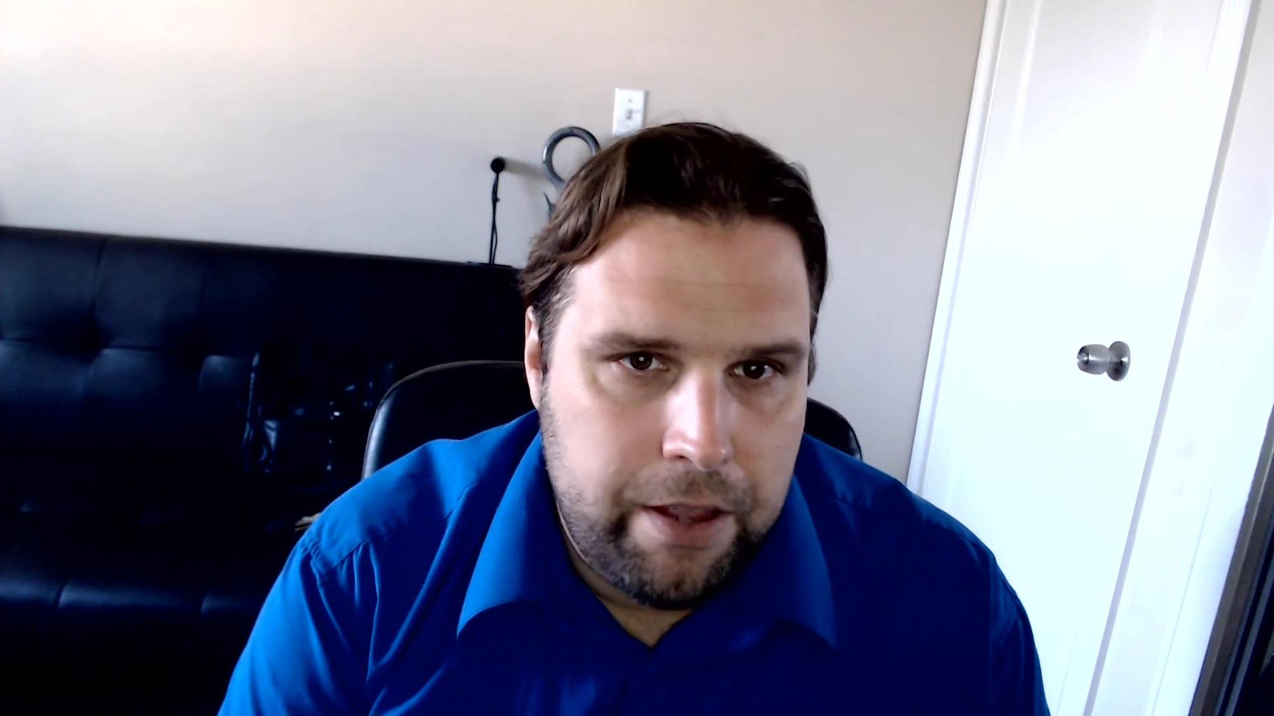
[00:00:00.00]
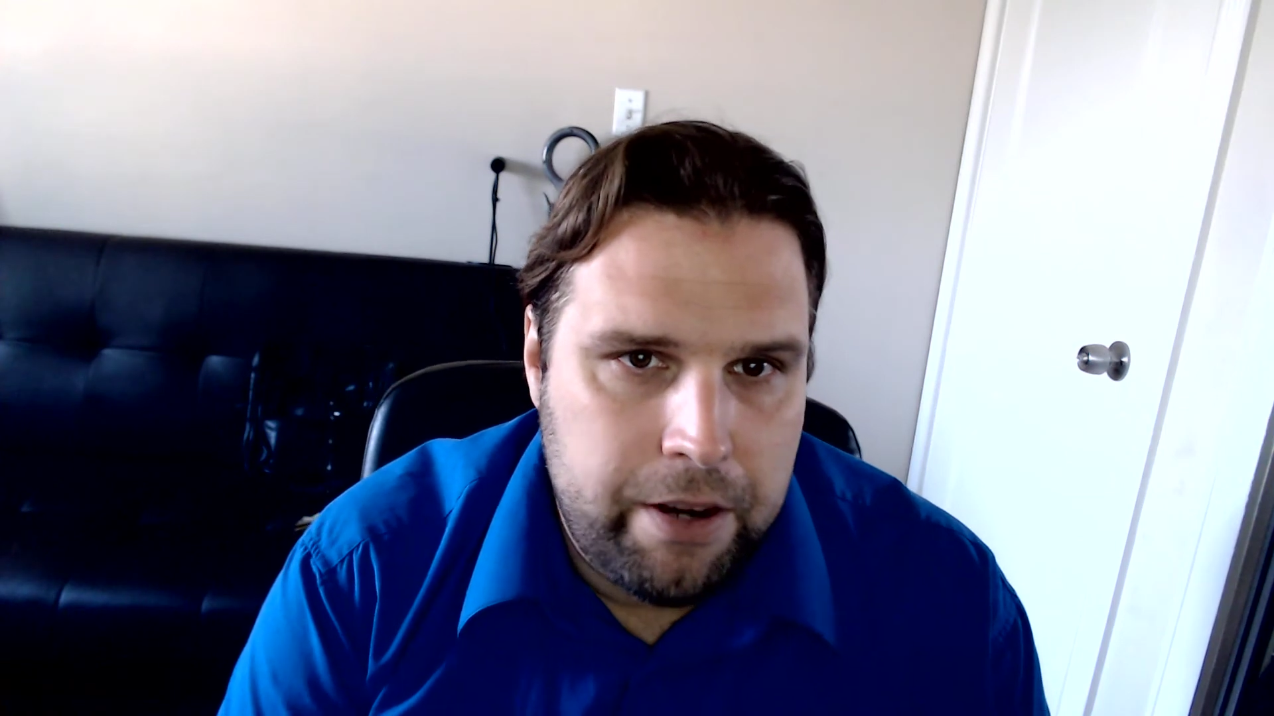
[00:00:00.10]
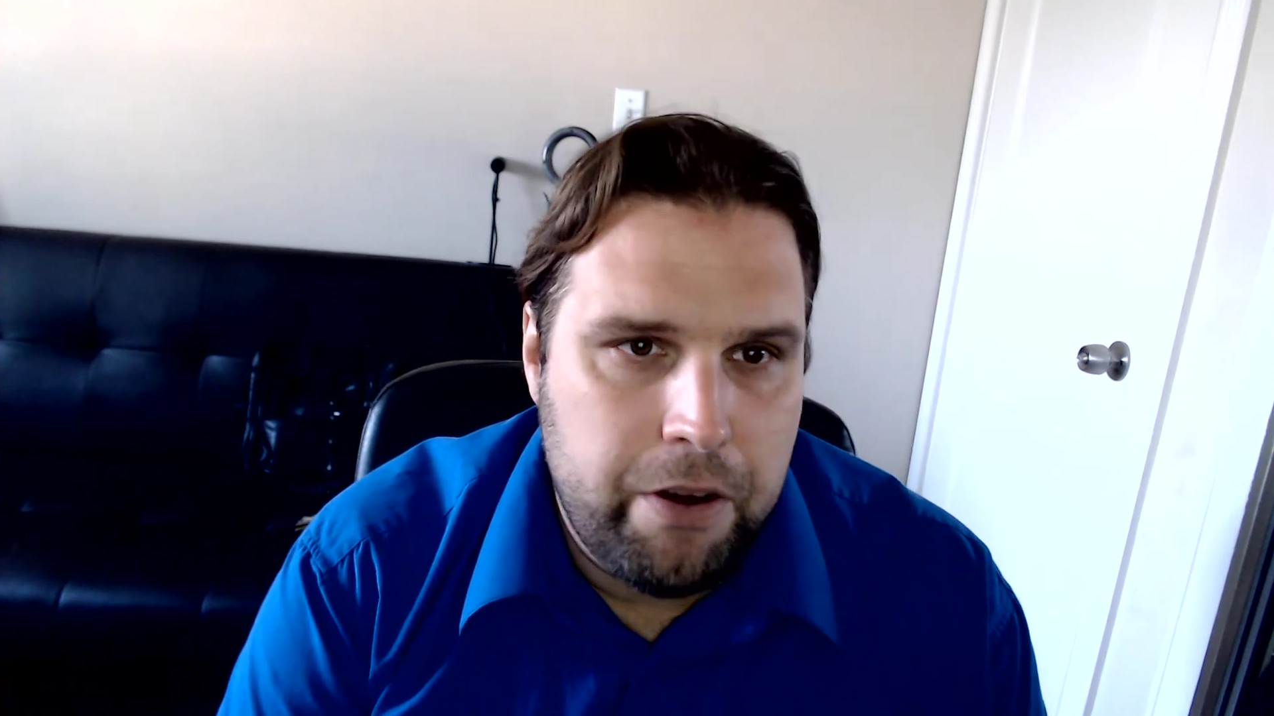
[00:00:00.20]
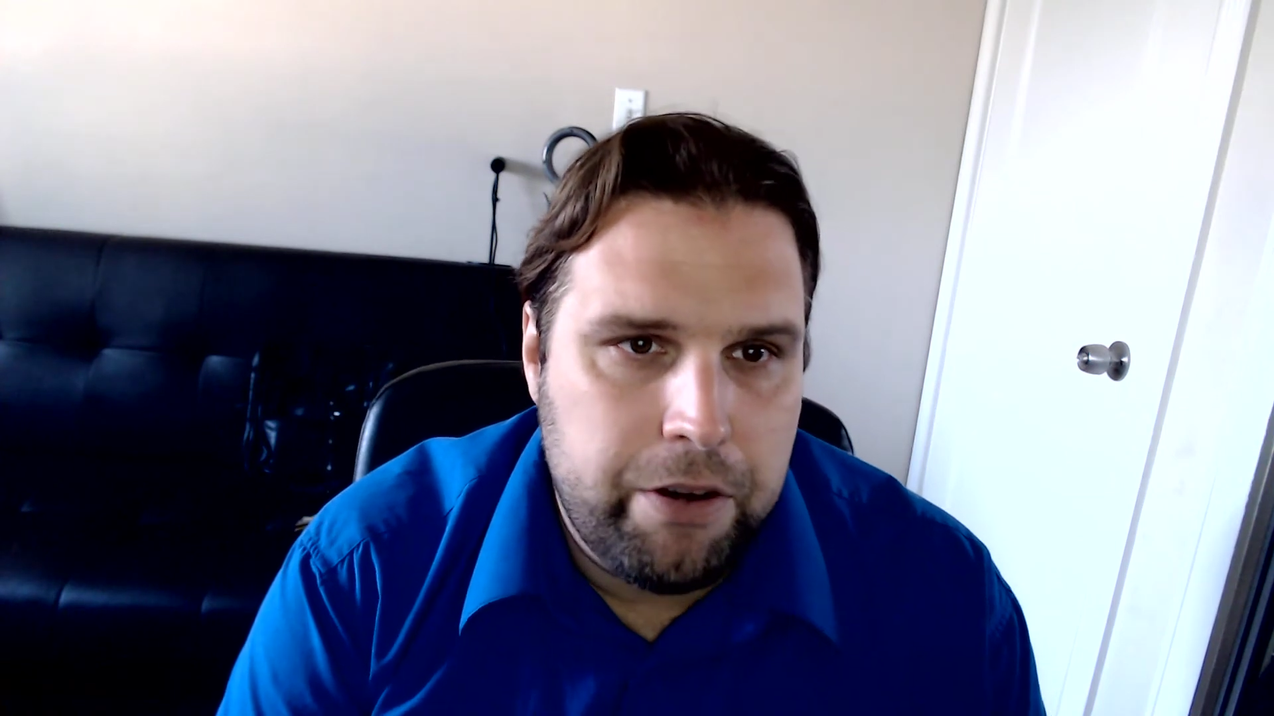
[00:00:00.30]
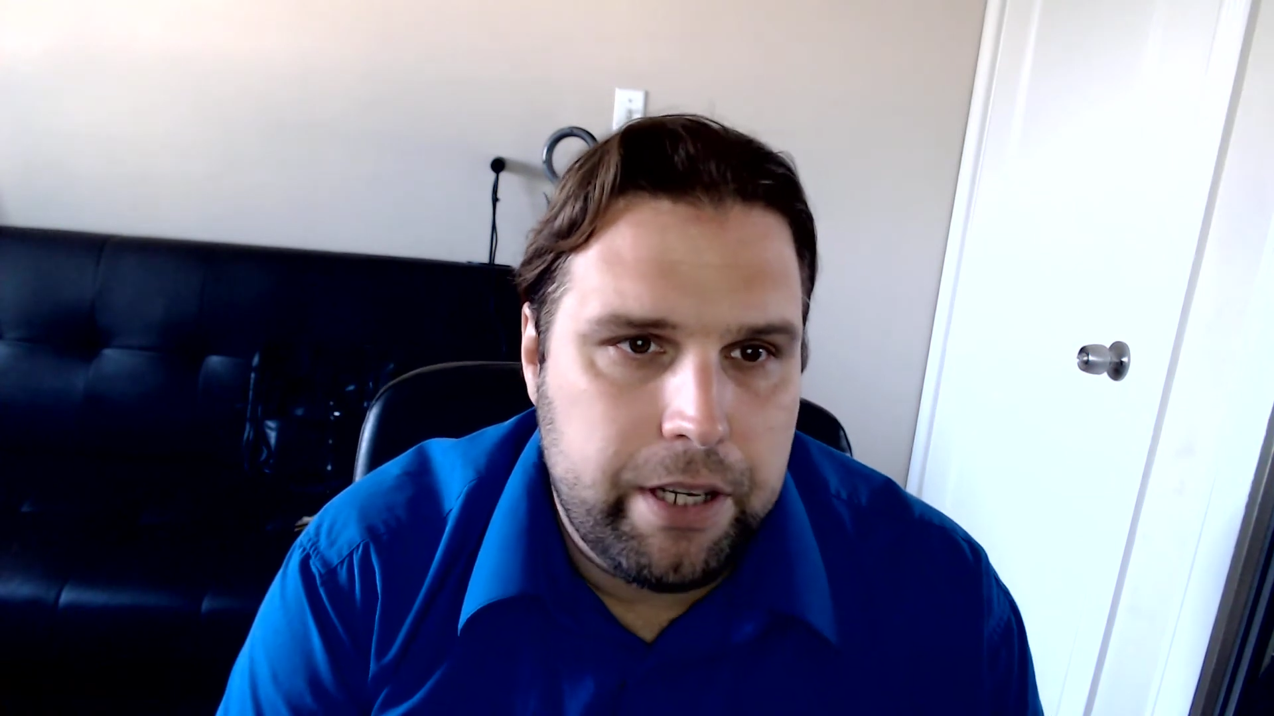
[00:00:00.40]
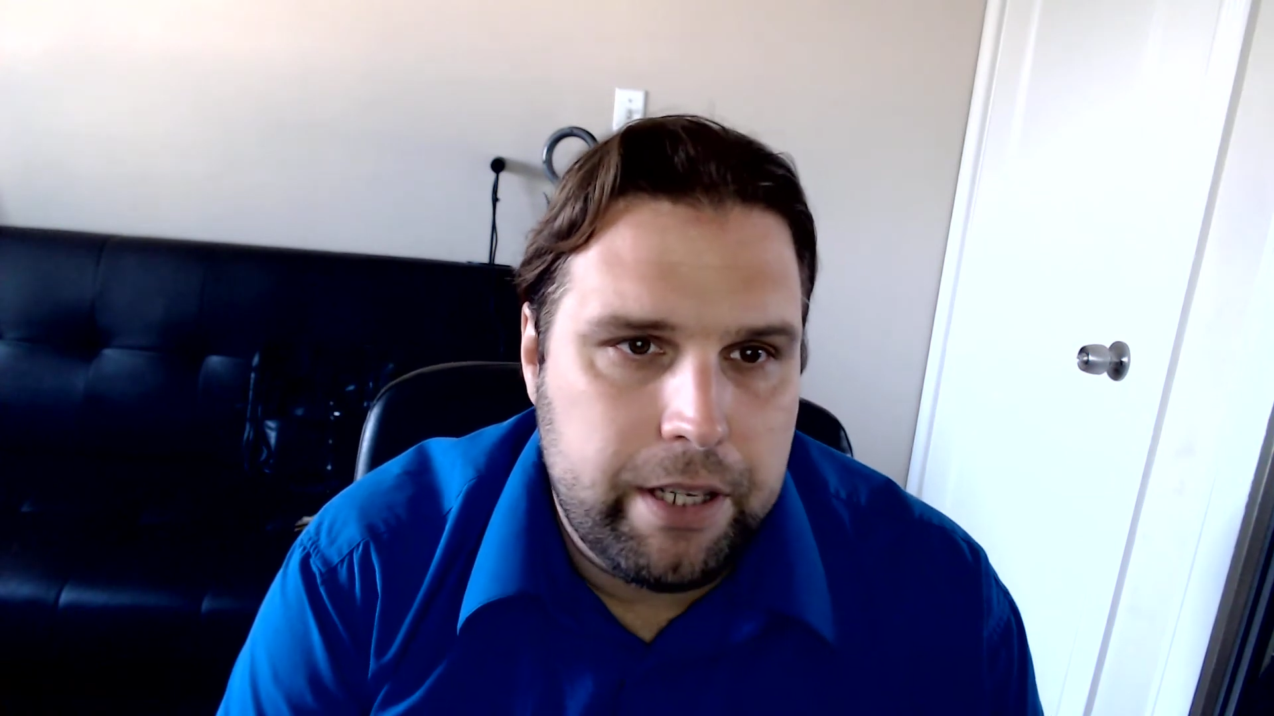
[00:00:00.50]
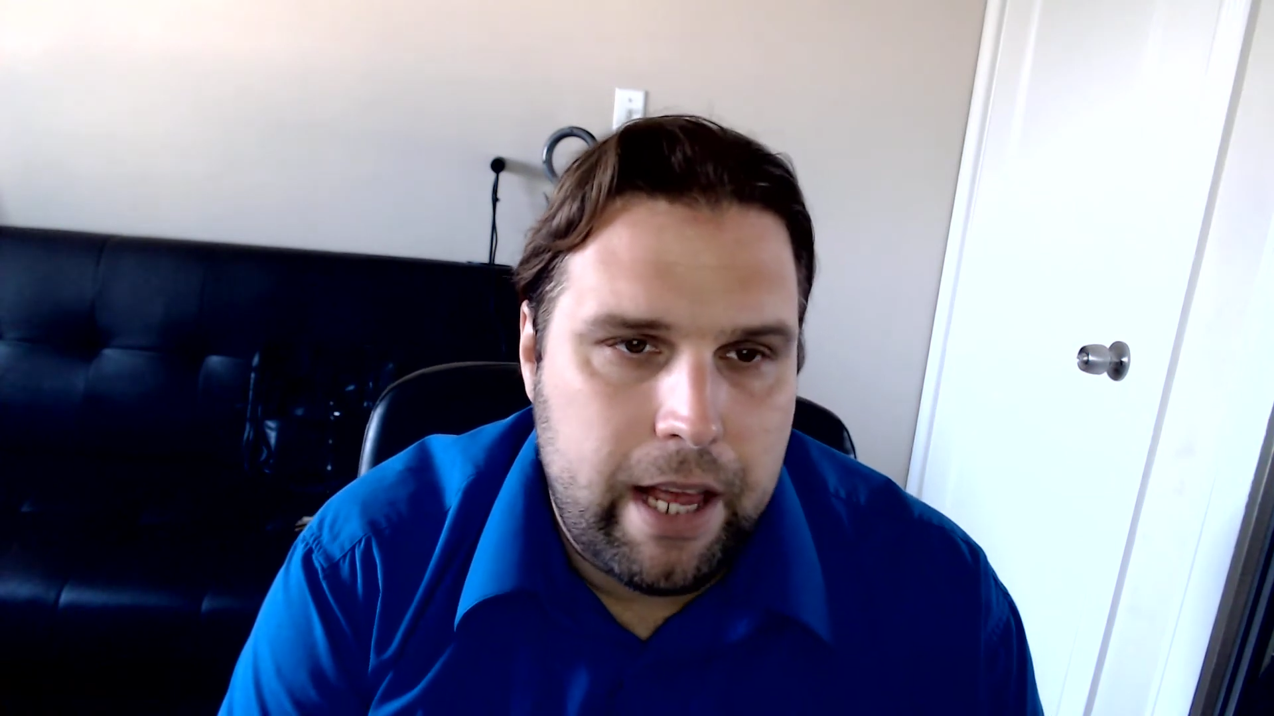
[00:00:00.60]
notions